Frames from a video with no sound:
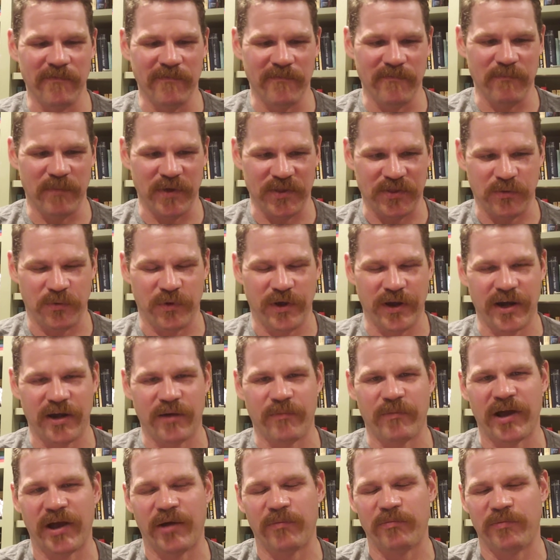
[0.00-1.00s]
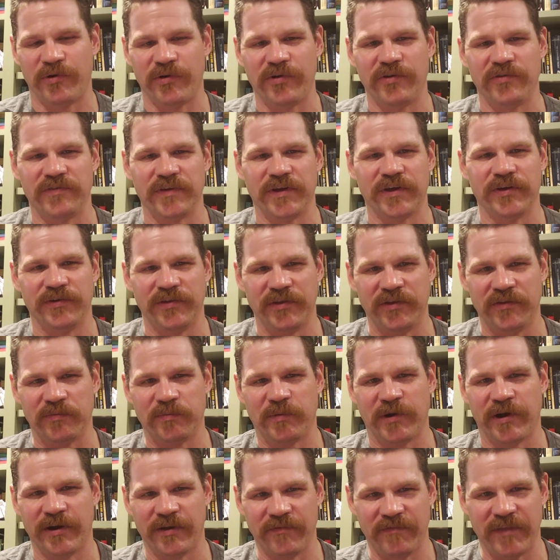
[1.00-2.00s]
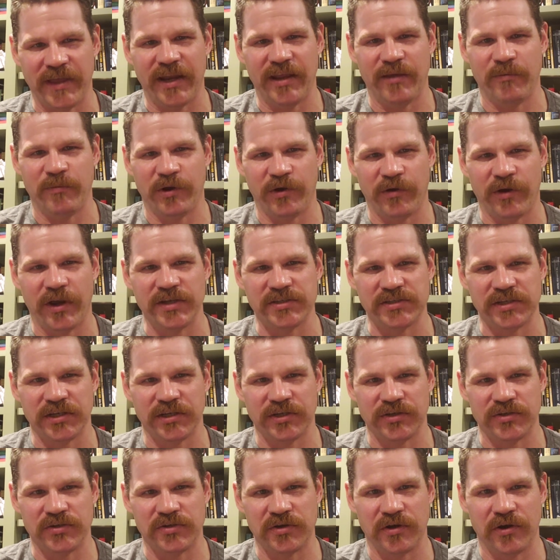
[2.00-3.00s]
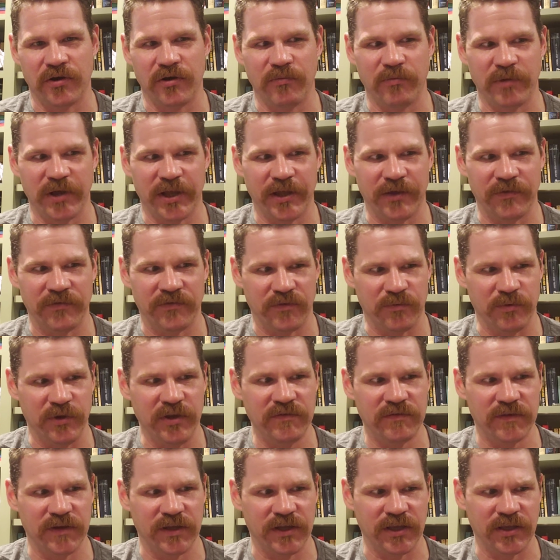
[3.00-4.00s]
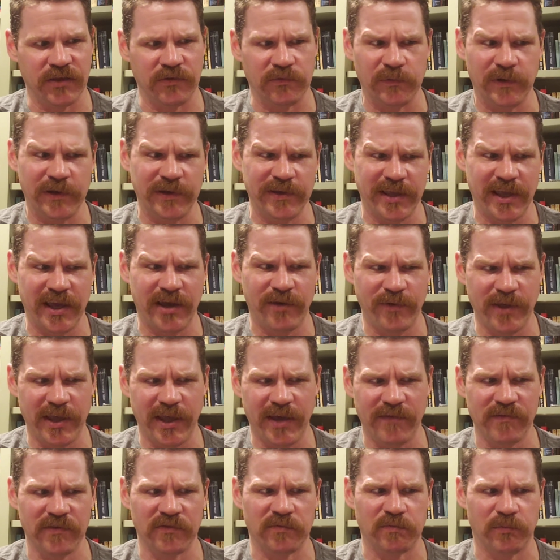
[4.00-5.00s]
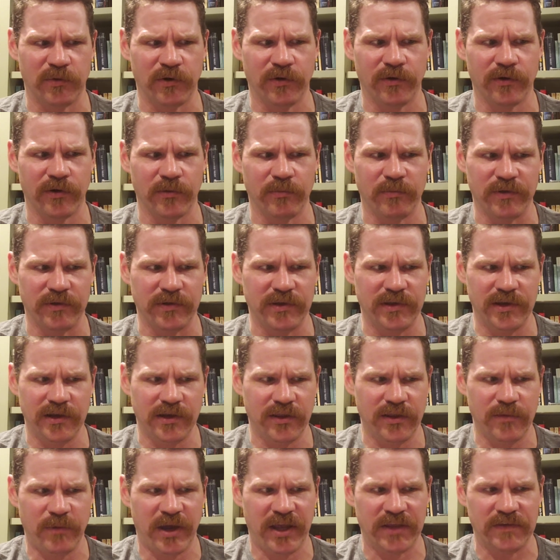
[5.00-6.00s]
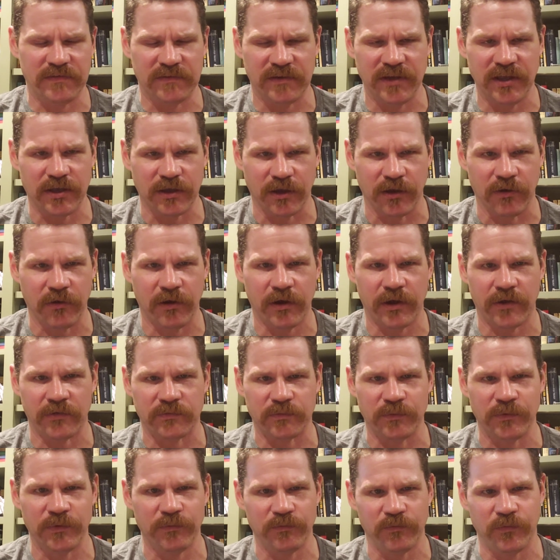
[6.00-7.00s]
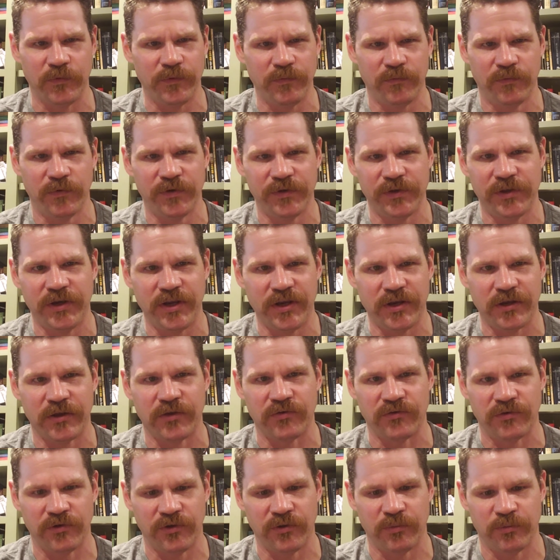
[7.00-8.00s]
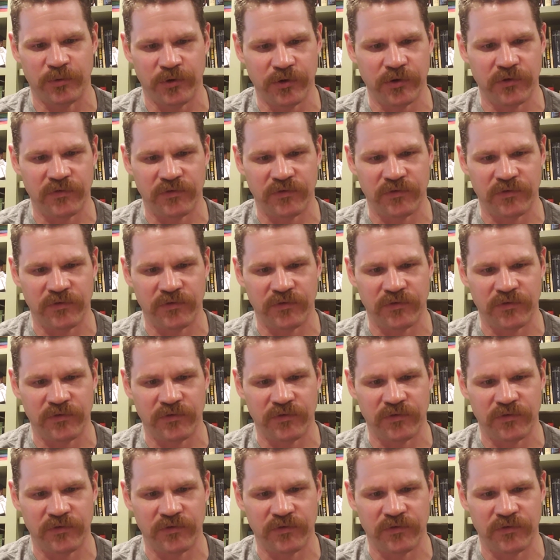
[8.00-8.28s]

But the 100-mile border zone is part of that immigration control, because the reasoning is, well, yeah, we have this border, but they might sneak across. We really need to control the border.